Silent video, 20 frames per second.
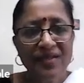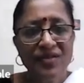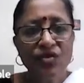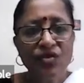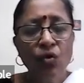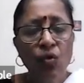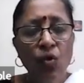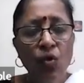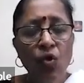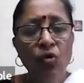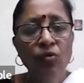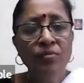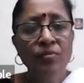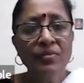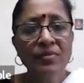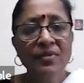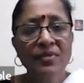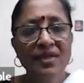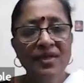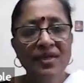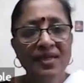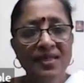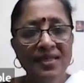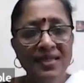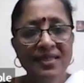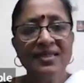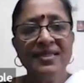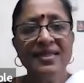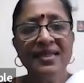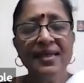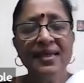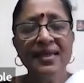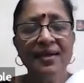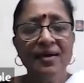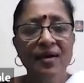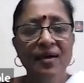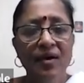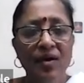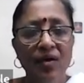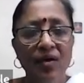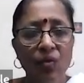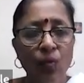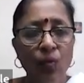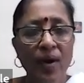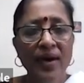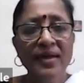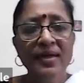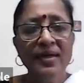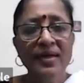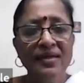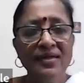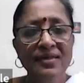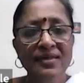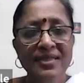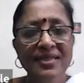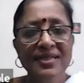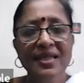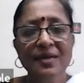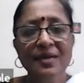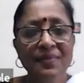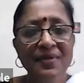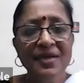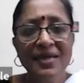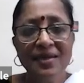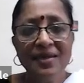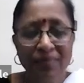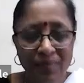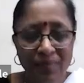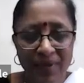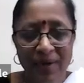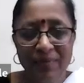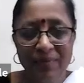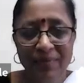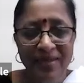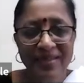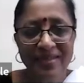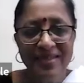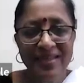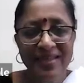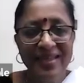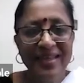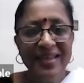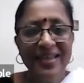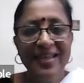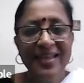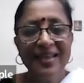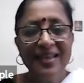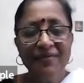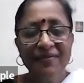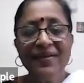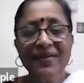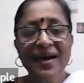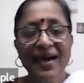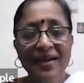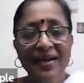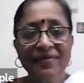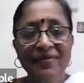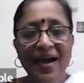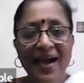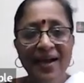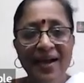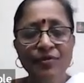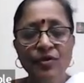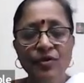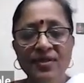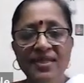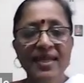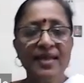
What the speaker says: So, Om is the one syllable Brahman. If I have to